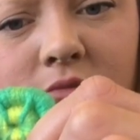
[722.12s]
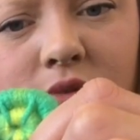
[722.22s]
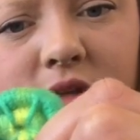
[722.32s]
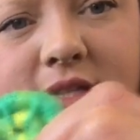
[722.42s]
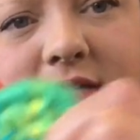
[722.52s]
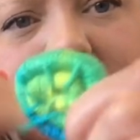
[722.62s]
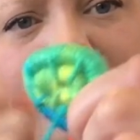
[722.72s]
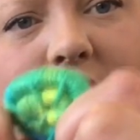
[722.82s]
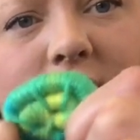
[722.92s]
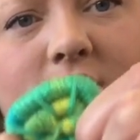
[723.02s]
Pull it
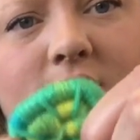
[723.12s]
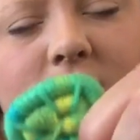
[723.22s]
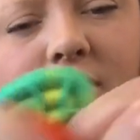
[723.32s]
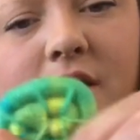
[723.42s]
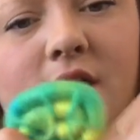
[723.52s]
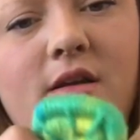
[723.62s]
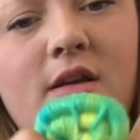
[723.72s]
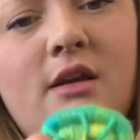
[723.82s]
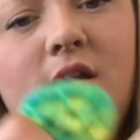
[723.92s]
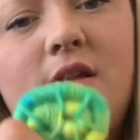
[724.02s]
tight, all right?
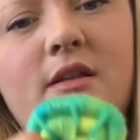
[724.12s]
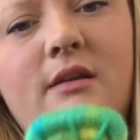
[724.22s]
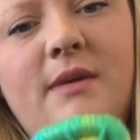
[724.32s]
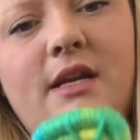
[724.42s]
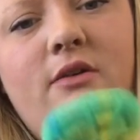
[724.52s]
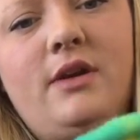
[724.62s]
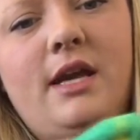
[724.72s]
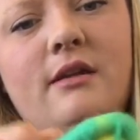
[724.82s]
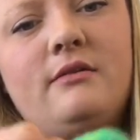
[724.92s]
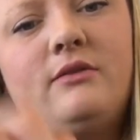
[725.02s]
Then I'm gonna go again.